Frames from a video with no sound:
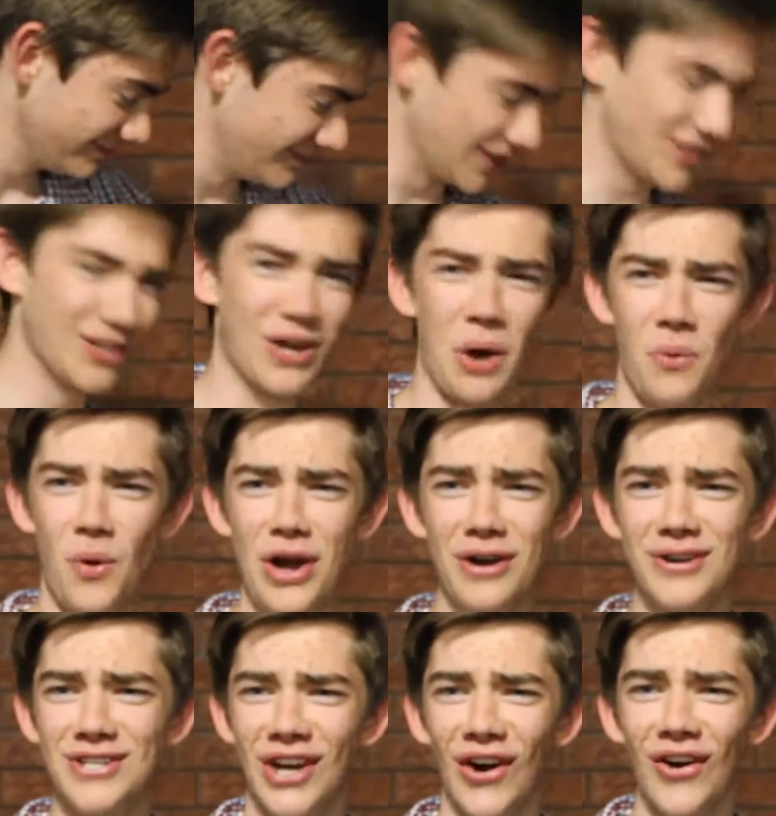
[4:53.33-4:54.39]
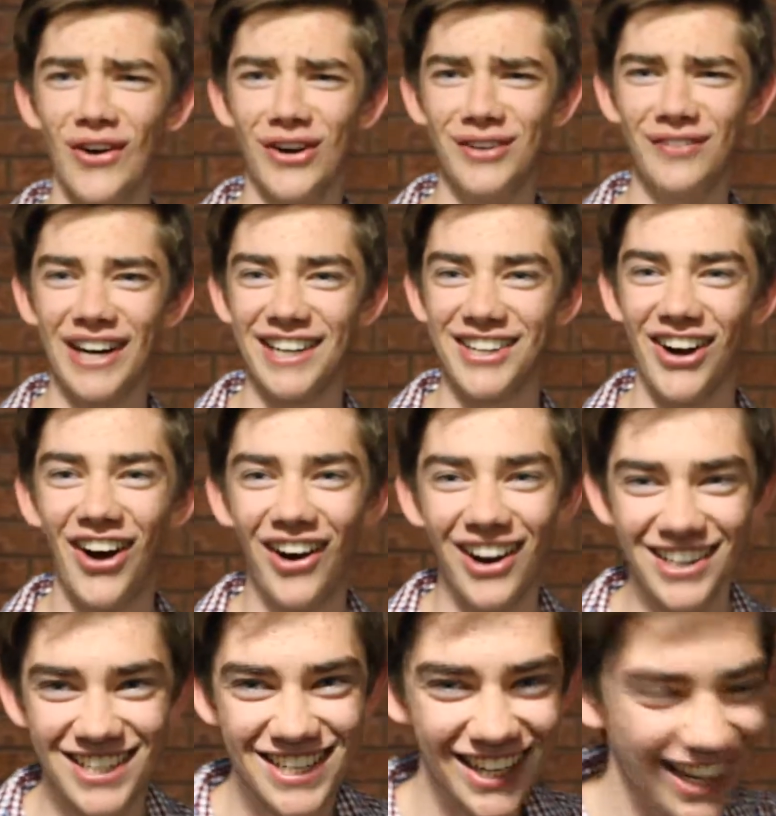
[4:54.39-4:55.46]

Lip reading: This took a weird turn. Oh my gosh.